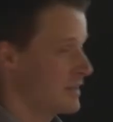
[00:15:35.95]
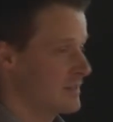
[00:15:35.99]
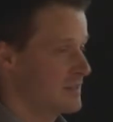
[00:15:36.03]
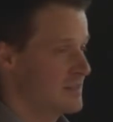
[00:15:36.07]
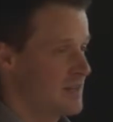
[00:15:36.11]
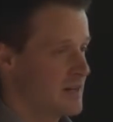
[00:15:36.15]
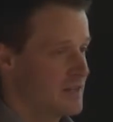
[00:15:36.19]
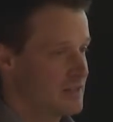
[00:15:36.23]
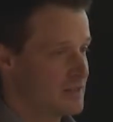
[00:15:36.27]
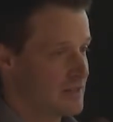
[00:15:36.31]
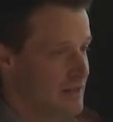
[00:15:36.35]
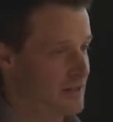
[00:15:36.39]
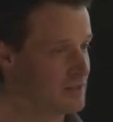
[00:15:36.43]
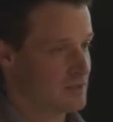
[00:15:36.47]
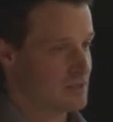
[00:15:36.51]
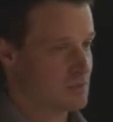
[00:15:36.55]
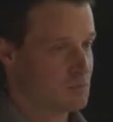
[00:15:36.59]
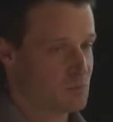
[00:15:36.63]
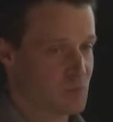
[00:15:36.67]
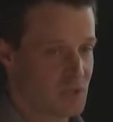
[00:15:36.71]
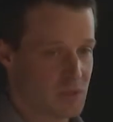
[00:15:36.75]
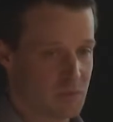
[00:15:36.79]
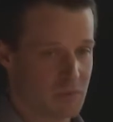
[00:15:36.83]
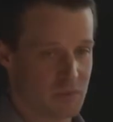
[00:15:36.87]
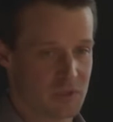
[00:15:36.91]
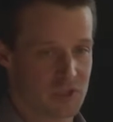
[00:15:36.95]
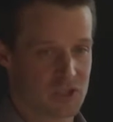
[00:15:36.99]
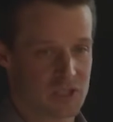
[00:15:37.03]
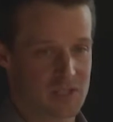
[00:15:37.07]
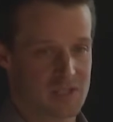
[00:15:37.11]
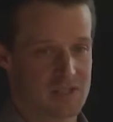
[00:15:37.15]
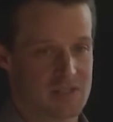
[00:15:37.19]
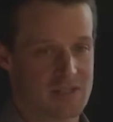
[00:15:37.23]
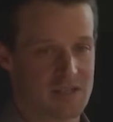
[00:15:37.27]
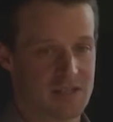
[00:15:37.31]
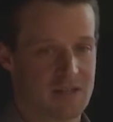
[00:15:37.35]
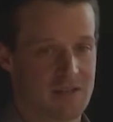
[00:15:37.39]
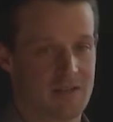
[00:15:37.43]
are 10,000 people
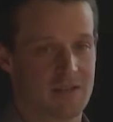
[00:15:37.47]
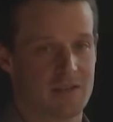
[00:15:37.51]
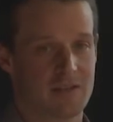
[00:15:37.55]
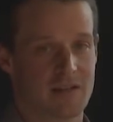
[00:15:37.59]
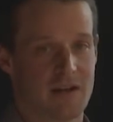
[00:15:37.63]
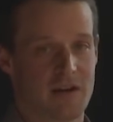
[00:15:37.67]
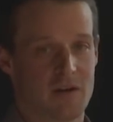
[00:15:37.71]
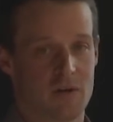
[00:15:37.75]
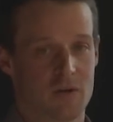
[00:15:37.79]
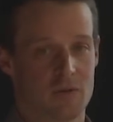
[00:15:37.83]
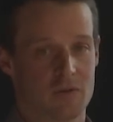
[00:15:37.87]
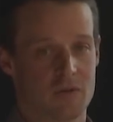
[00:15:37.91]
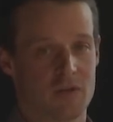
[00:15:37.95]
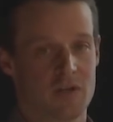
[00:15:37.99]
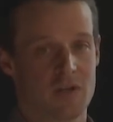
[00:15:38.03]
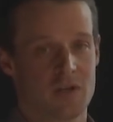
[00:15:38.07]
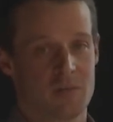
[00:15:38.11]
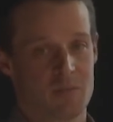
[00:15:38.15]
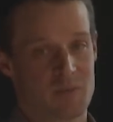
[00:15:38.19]
just settling down.